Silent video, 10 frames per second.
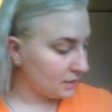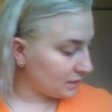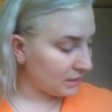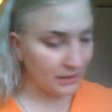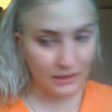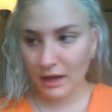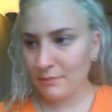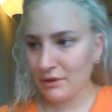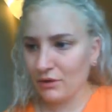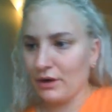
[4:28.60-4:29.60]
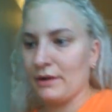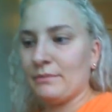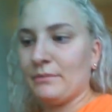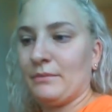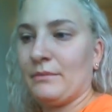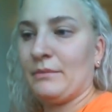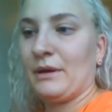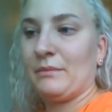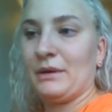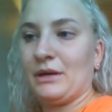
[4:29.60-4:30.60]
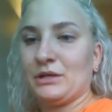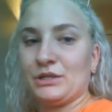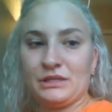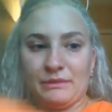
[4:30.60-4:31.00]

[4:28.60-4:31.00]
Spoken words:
And I'm gonna grab my mirror just